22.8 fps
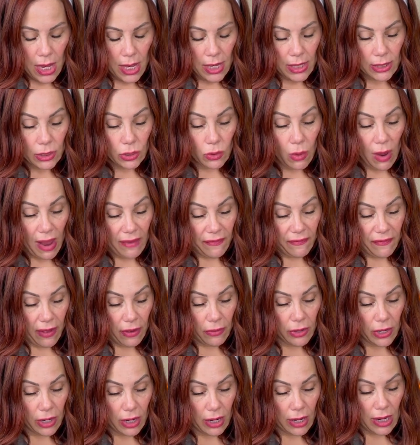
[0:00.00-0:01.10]
So I found
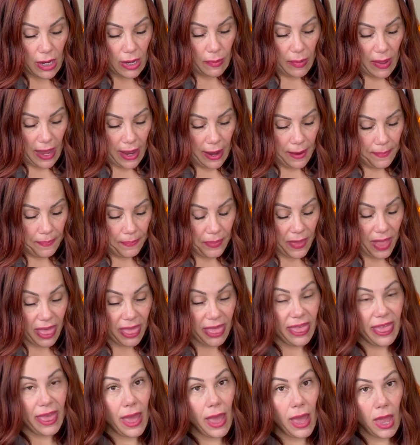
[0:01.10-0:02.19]
it on eBay.
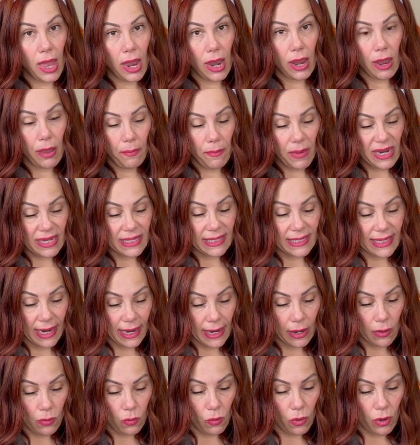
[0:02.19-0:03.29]
Then my
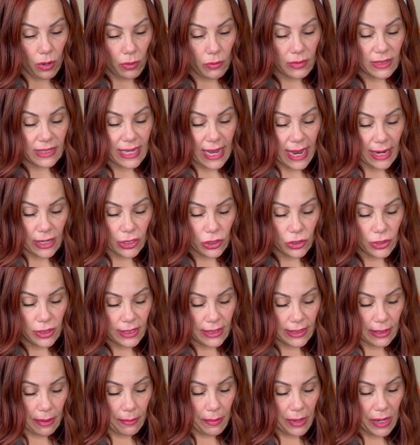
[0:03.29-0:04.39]
second one was actually
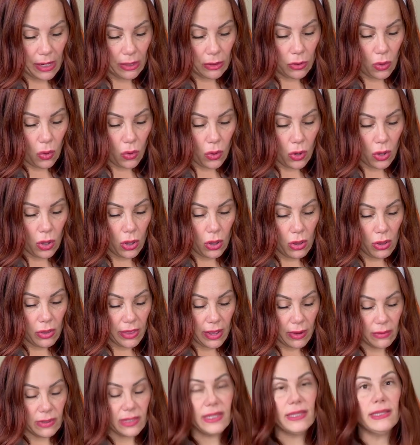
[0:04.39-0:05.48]
somebody local
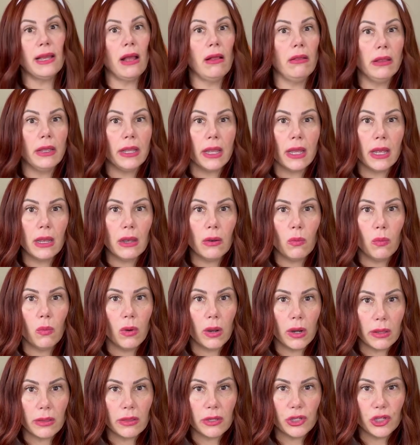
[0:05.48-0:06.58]
that was selling it. What
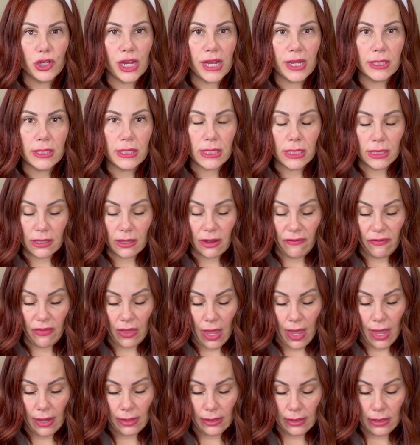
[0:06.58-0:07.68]
are the chances of
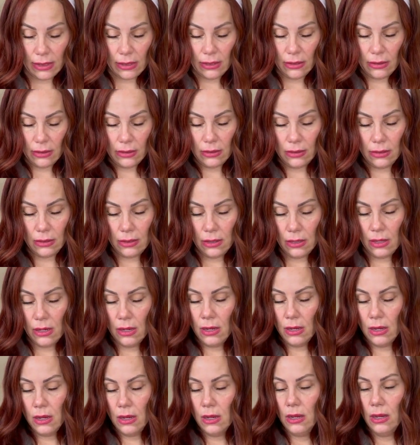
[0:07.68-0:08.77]
that?
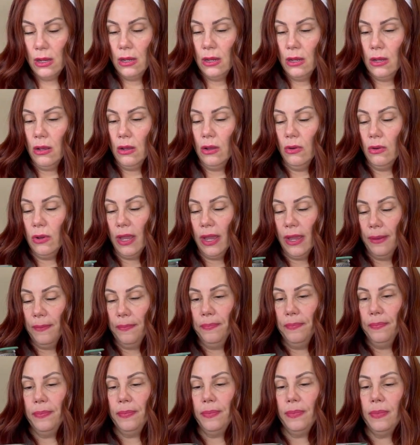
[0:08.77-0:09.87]
Okay.
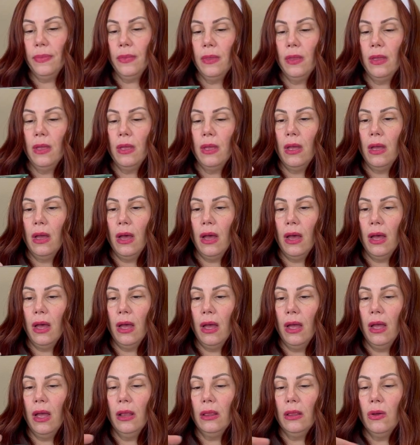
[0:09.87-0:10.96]

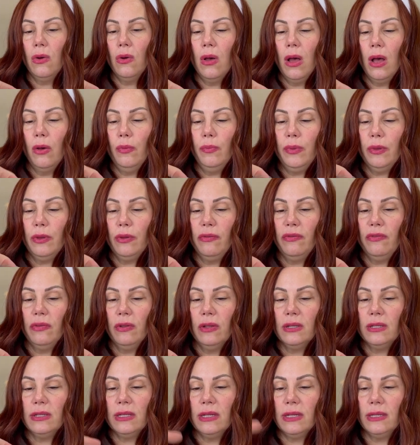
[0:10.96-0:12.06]
Hello, how beautiful
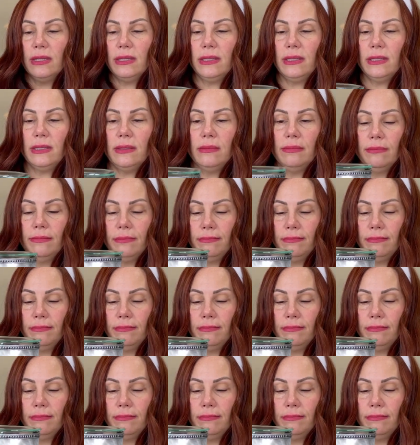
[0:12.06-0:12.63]
is this?